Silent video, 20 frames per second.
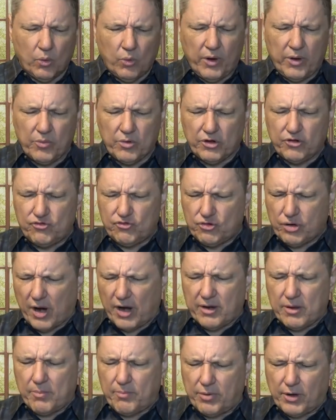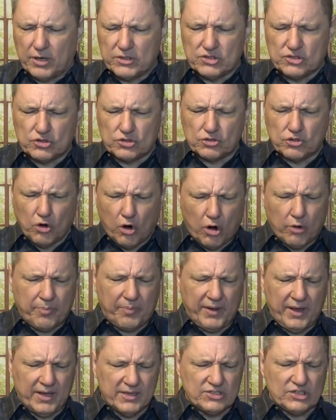we would tread upon
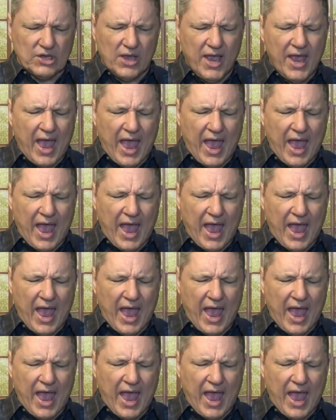scorpions,